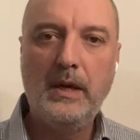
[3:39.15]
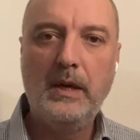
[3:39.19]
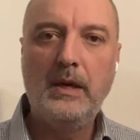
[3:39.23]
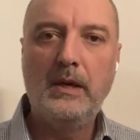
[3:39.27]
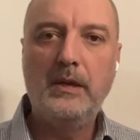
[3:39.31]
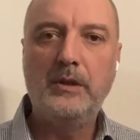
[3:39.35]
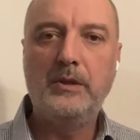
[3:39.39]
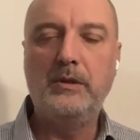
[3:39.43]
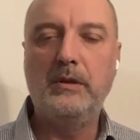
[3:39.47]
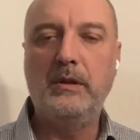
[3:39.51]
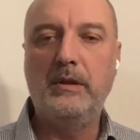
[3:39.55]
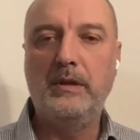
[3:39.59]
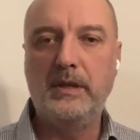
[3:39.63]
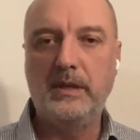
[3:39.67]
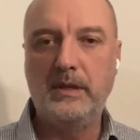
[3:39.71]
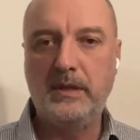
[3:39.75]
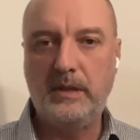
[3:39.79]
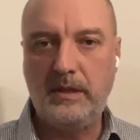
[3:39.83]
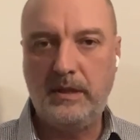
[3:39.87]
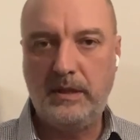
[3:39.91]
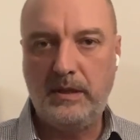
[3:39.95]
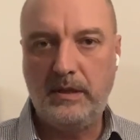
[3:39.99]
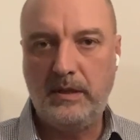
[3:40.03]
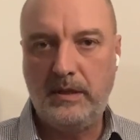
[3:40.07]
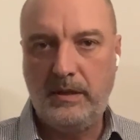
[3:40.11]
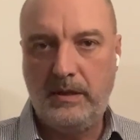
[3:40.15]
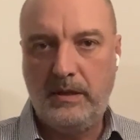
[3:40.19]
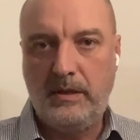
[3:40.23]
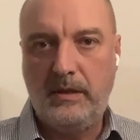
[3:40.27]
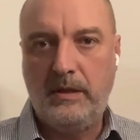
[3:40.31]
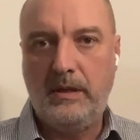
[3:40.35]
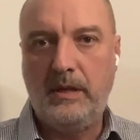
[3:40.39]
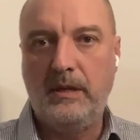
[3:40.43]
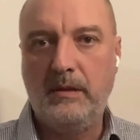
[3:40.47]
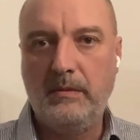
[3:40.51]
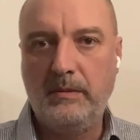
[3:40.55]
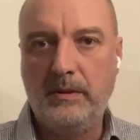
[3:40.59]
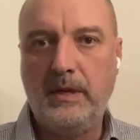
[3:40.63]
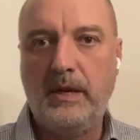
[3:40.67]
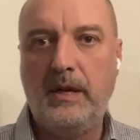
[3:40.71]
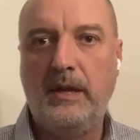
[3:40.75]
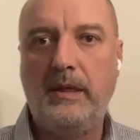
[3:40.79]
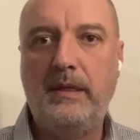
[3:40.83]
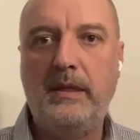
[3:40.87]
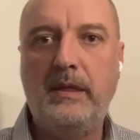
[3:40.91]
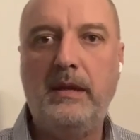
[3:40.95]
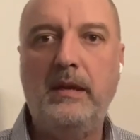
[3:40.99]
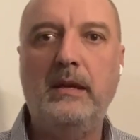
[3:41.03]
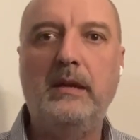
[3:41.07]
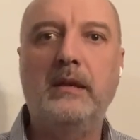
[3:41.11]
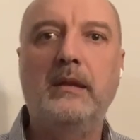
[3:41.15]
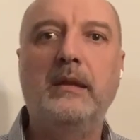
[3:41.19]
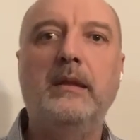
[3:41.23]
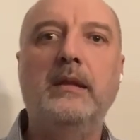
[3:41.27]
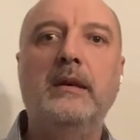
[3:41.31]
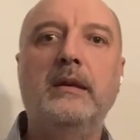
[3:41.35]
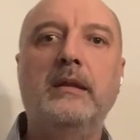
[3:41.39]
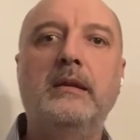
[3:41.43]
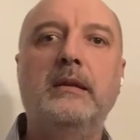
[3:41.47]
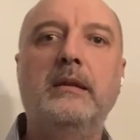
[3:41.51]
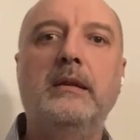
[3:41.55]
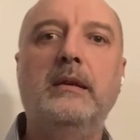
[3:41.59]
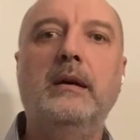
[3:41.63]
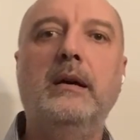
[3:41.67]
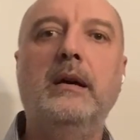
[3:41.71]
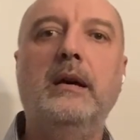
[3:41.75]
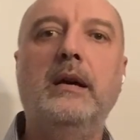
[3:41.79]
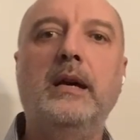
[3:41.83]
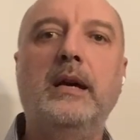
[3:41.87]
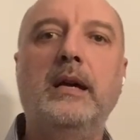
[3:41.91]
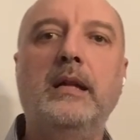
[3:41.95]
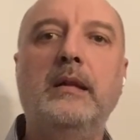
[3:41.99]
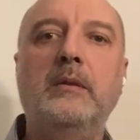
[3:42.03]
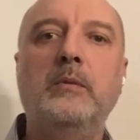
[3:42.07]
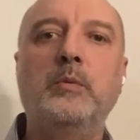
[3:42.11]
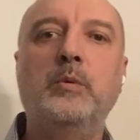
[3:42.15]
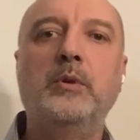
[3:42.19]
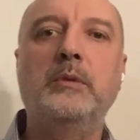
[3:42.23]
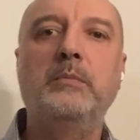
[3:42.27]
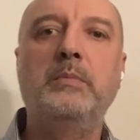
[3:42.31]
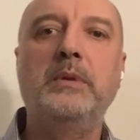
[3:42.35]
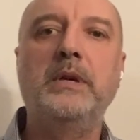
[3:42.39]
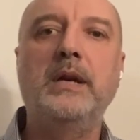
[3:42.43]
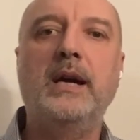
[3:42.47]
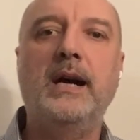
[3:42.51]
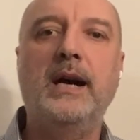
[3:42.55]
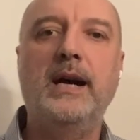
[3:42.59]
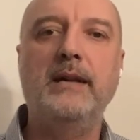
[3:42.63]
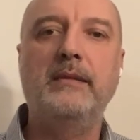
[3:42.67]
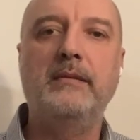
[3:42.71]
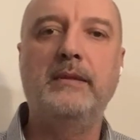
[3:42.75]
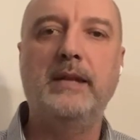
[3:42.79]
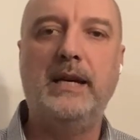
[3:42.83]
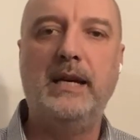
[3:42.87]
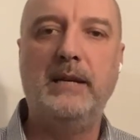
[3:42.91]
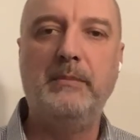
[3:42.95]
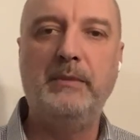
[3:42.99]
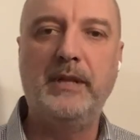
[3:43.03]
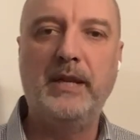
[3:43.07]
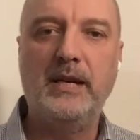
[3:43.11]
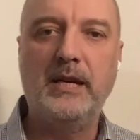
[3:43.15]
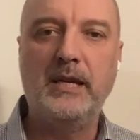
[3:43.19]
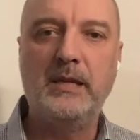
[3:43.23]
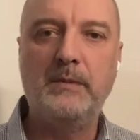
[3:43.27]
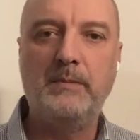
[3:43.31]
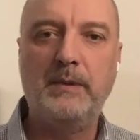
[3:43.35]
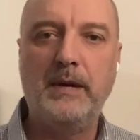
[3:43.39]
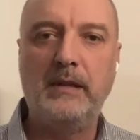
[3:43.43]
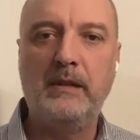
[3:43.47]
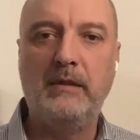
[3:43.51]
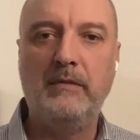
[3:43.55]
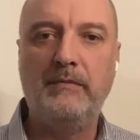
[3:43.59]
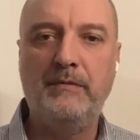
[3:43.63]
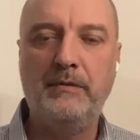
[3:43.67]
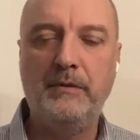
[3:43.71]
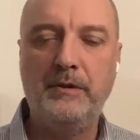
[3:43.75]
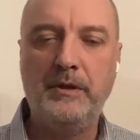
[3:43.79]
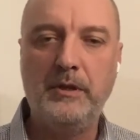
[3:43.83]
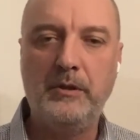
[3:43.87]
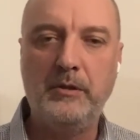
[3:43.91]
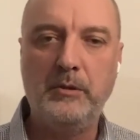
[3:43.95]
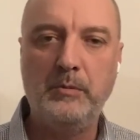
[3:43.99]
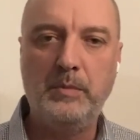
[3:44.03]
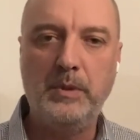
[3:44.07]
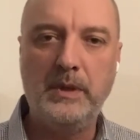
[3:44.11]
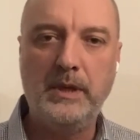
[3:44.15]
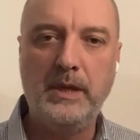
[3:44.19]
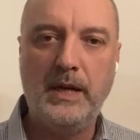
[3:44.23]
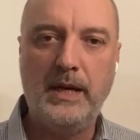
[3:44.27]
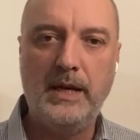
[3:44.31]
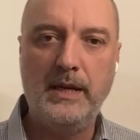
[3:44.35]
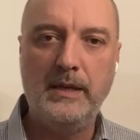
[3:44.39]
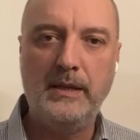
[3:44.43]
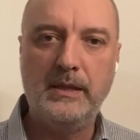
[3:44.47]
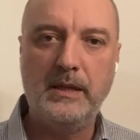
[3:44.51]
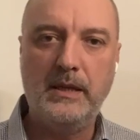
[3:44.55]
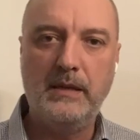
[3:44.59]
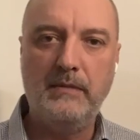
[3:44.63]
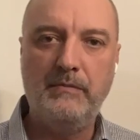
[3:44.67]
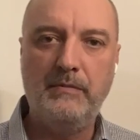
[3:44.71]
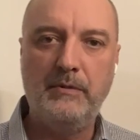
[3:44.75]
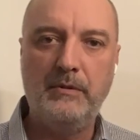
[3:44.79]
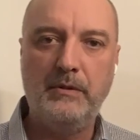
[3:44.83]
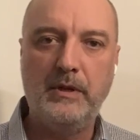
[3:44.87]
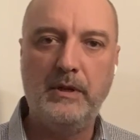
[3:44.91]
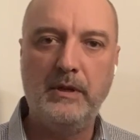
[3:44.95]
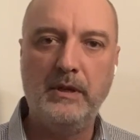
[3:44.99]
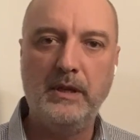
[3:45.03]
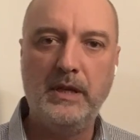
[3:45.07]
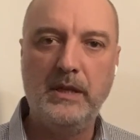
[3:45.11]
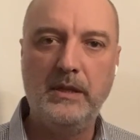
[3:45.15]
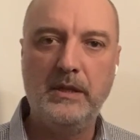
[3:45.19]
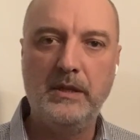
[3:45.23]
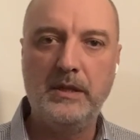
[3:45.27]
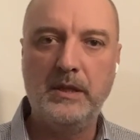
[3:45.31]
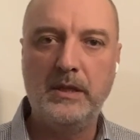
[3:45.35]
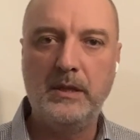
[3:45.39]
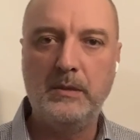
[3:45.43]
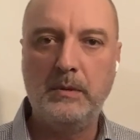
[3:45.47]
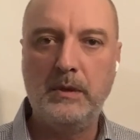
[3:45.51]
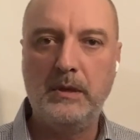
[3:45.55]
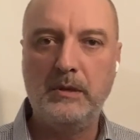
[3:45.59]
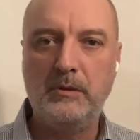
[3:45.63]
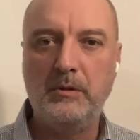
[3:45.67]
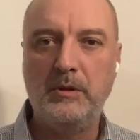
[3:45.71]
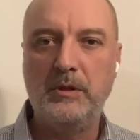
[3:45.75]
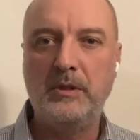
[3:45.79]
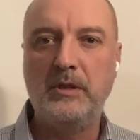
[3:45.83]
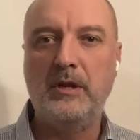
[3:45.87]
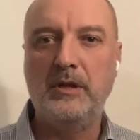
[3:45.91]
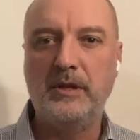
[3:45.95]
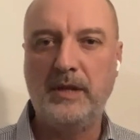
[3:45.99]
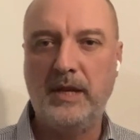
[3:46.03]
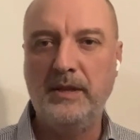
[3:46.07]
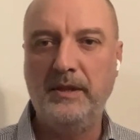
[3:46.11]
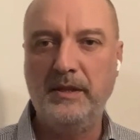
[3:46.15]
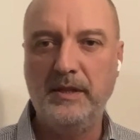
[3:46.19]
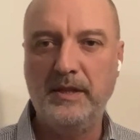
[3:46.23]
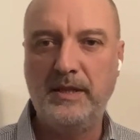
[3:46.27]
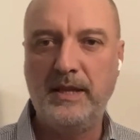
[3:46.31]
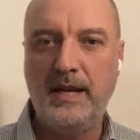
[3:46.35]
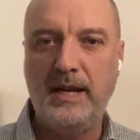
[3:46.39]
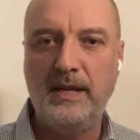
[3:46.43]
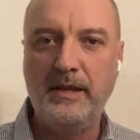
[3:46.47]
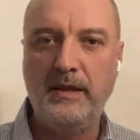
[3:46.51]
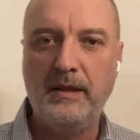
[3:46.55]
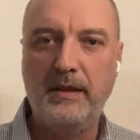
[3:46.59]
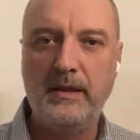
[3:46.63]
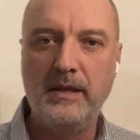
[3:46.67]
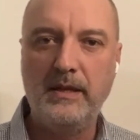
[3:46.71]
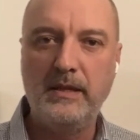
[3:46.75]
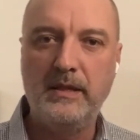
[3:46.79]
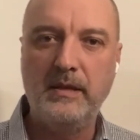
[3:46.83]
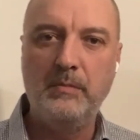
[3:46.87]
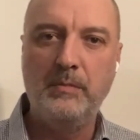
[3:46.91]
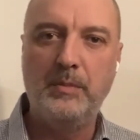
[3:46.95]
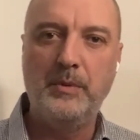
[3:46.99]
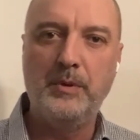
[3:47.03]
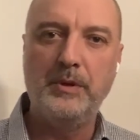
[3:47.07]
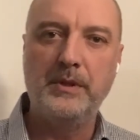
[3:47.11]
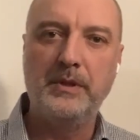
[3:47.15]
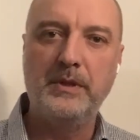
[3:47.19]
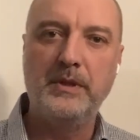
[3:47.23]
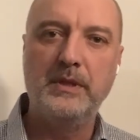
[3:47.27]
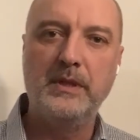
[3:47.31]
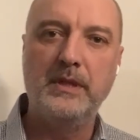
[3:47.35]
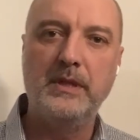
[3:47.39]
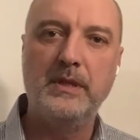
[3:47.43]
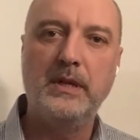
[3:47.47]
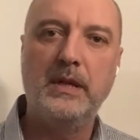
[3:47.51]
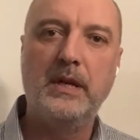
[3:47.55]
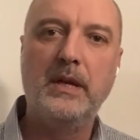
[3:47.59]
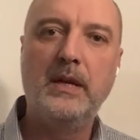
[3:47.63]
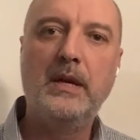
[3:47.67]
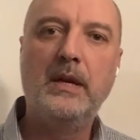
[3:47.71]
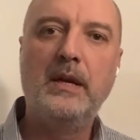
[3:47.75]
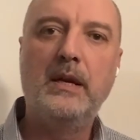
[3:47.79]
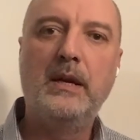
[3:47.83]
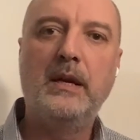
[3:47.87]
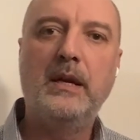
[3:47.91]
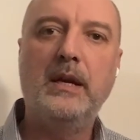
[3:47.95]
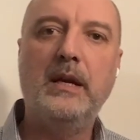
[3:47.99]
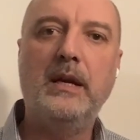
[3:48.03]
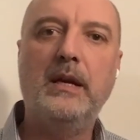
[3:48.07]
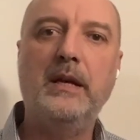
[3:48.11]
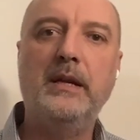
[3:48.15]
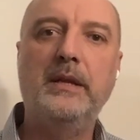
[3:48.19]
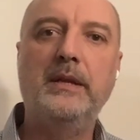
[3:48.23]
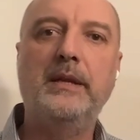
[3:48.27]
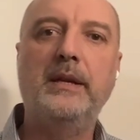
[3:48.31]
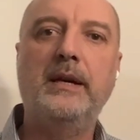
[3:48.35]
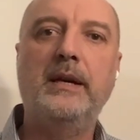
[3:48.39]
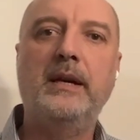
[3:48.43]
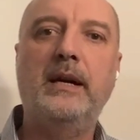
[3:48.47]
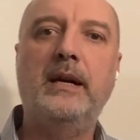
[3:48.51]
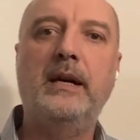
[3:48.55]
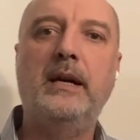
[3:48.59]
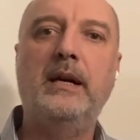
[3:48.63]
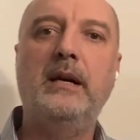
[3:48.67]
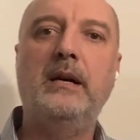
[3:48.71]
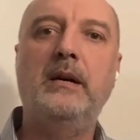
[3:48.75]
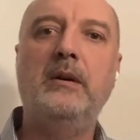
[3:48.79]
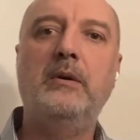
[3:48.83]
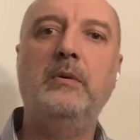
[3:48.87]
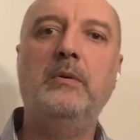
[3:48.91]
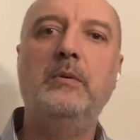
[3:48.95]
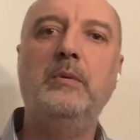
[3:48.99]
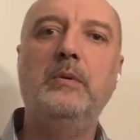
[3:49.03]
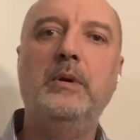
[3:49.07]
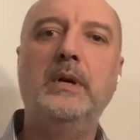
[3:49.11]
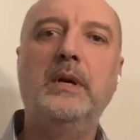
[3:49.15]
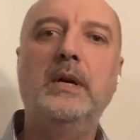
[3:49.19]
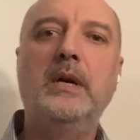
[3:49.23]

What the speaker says: So in this terms, I think that it would be high time, and I expected for it to be high time for our leaders as well to start understanding these importances and how